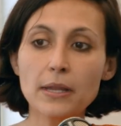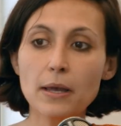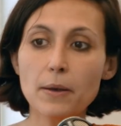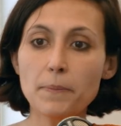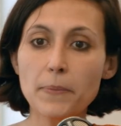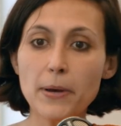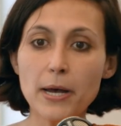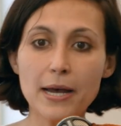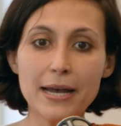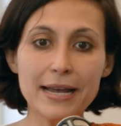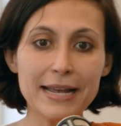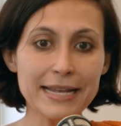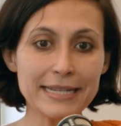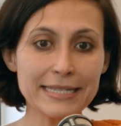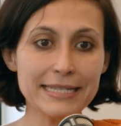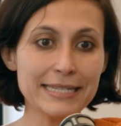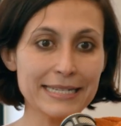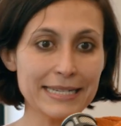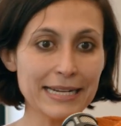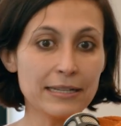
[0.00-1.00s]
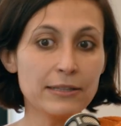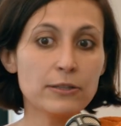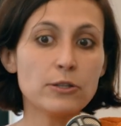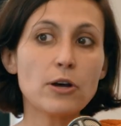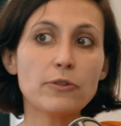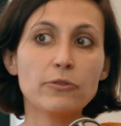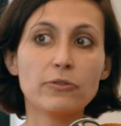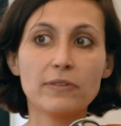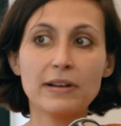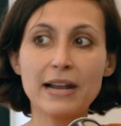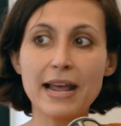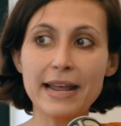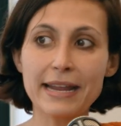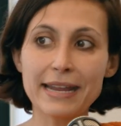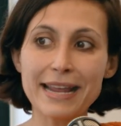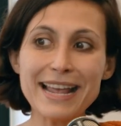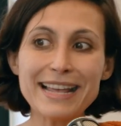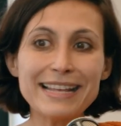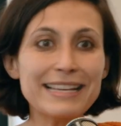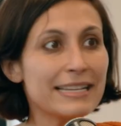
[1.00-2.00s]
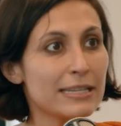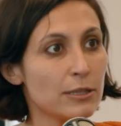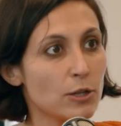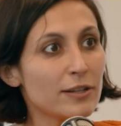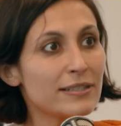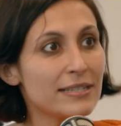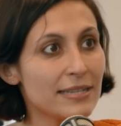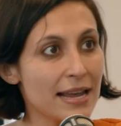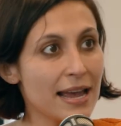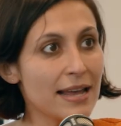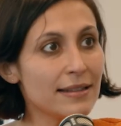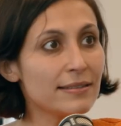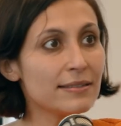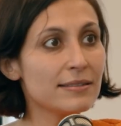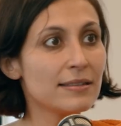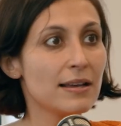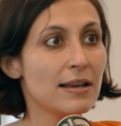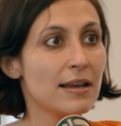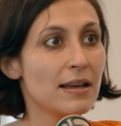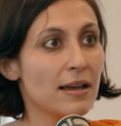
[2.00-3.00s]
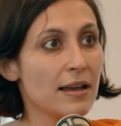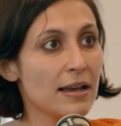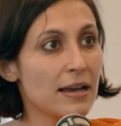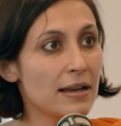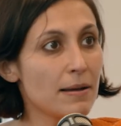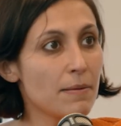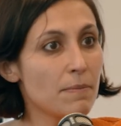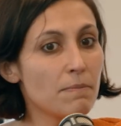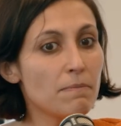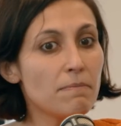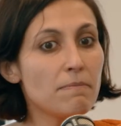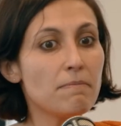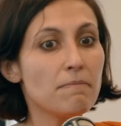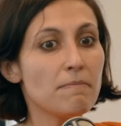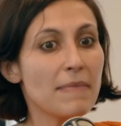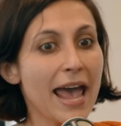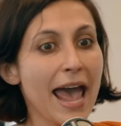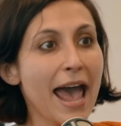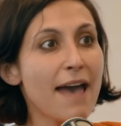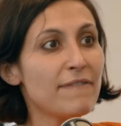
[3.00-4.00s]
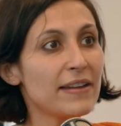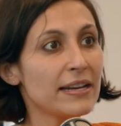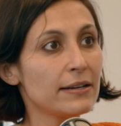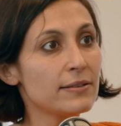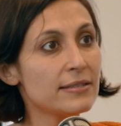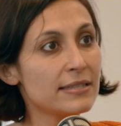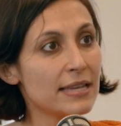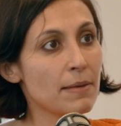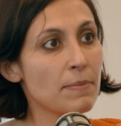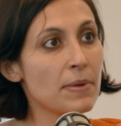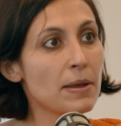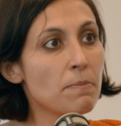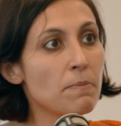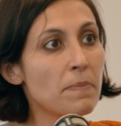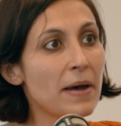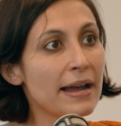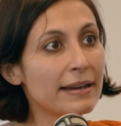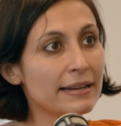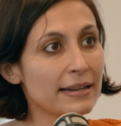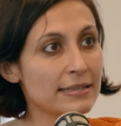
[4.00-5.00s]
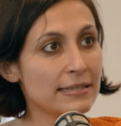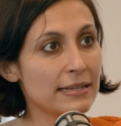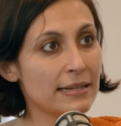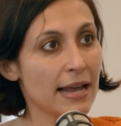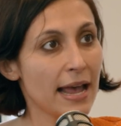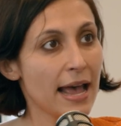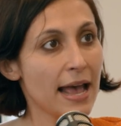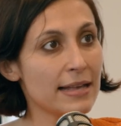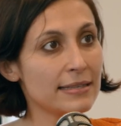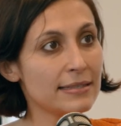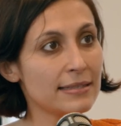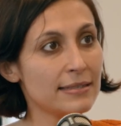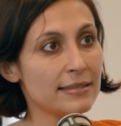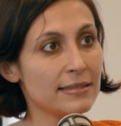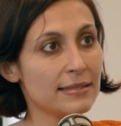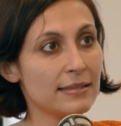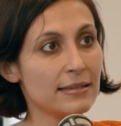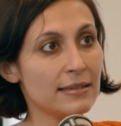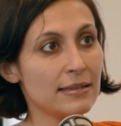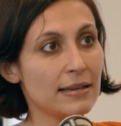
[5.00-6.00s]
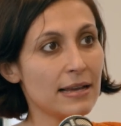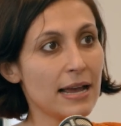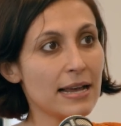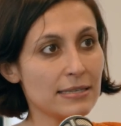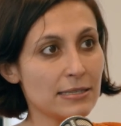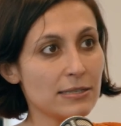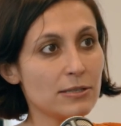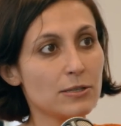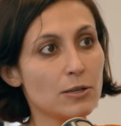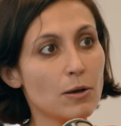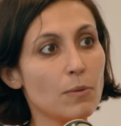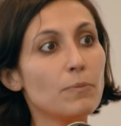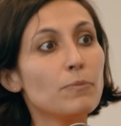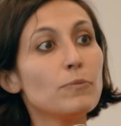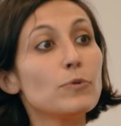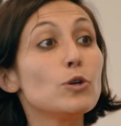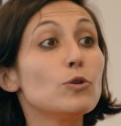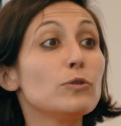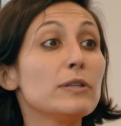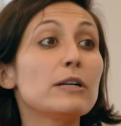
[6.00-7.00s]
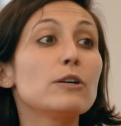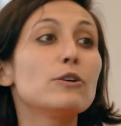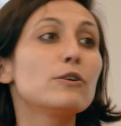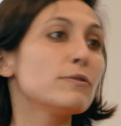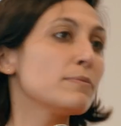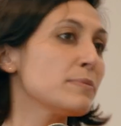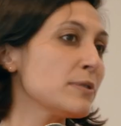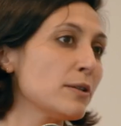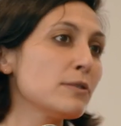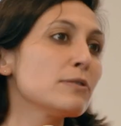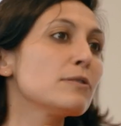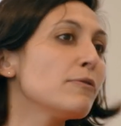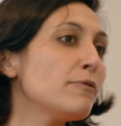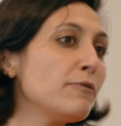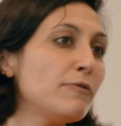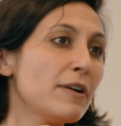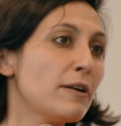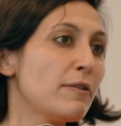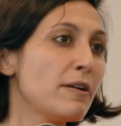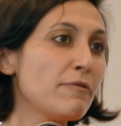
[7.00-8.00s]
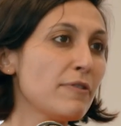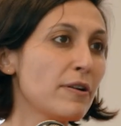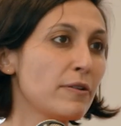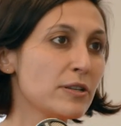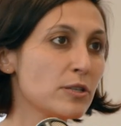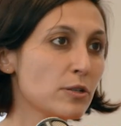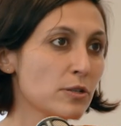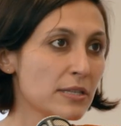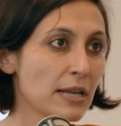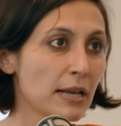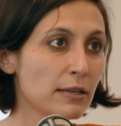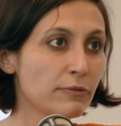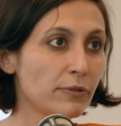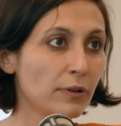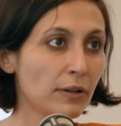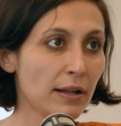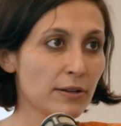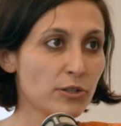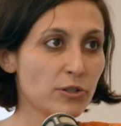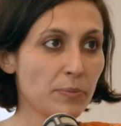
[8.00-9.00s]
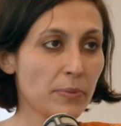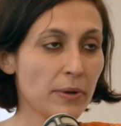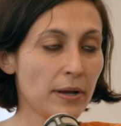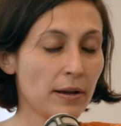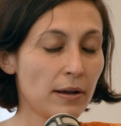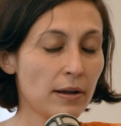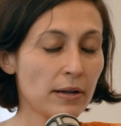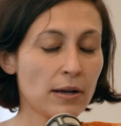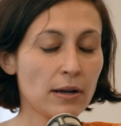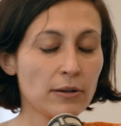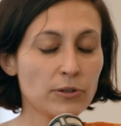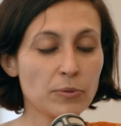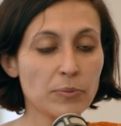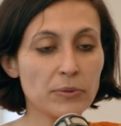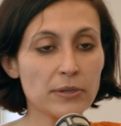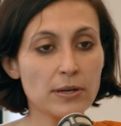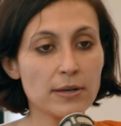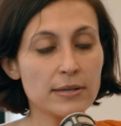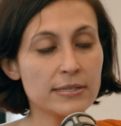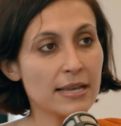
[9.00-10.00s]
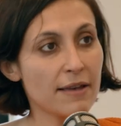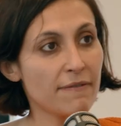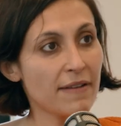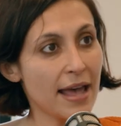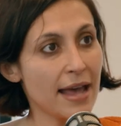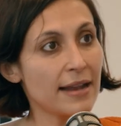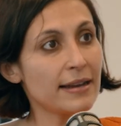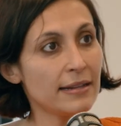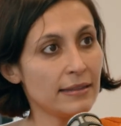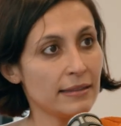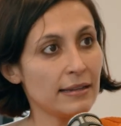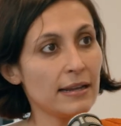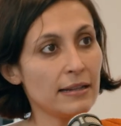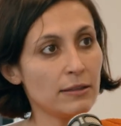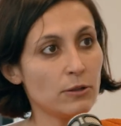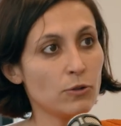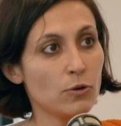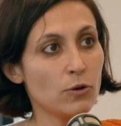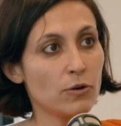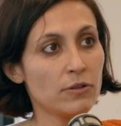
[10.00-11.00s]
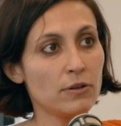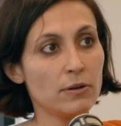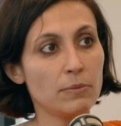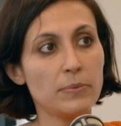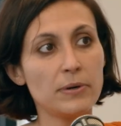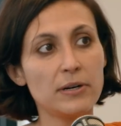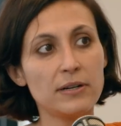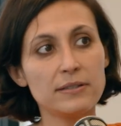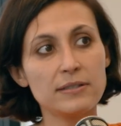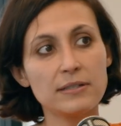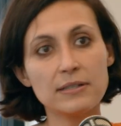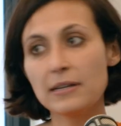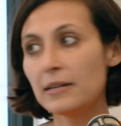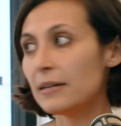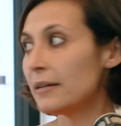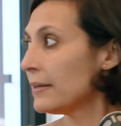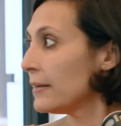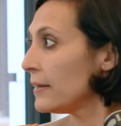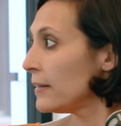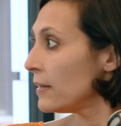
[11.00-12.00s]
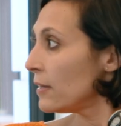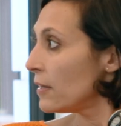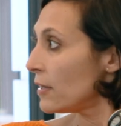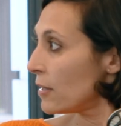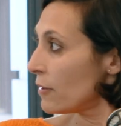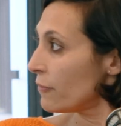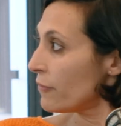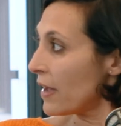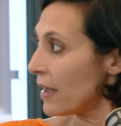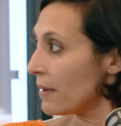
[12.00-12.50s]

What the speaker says: but it's still not yet having the same impact as it has as some unicorns and some very, very successful entrepreneurs have had in the northern part. If